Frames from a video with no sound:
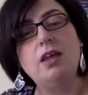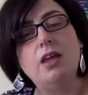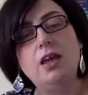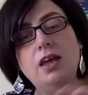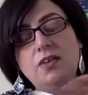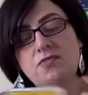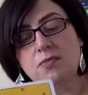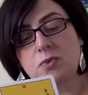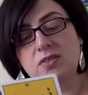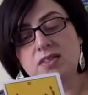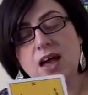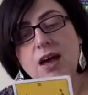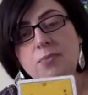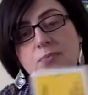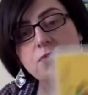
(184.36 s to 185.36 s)
If it was
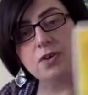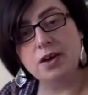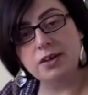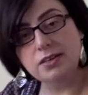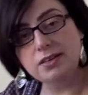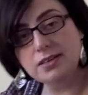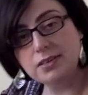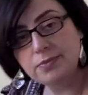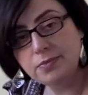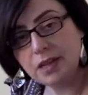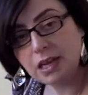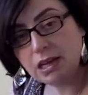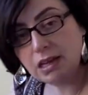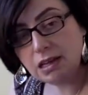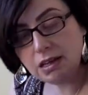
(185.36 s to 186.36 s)
upright,
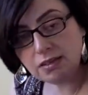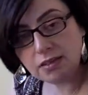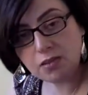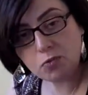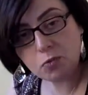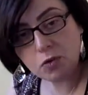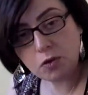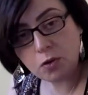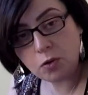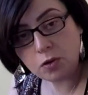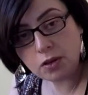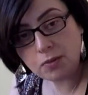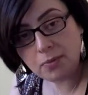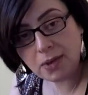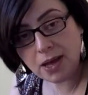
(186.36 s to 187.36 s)
this would
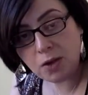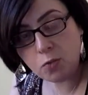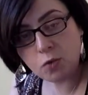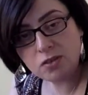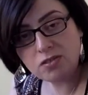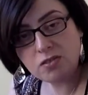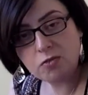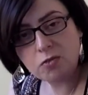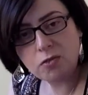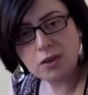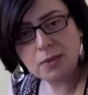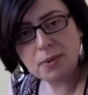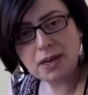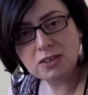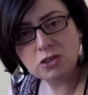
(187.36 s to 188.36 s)
wands are all
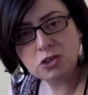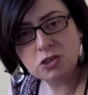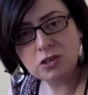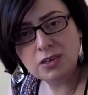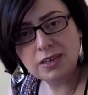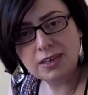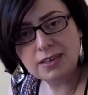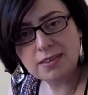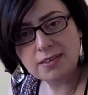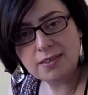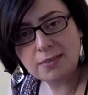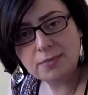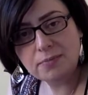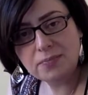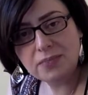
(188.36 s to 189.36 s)
about journeys,
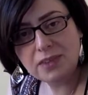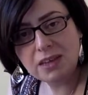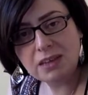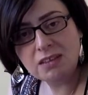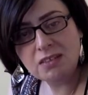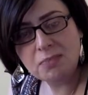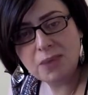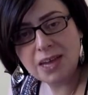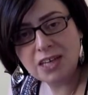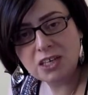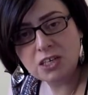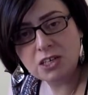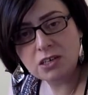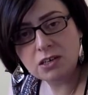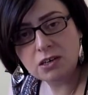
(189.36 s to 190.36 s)

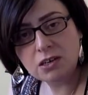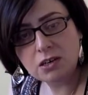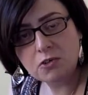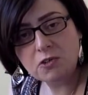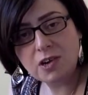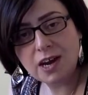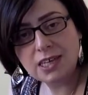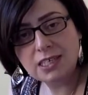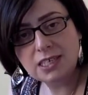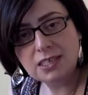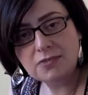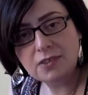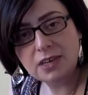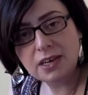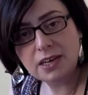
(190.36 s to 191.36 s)
expansion,
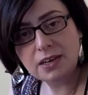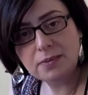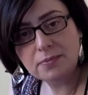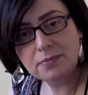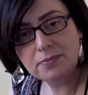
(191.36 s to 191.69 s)
creativity,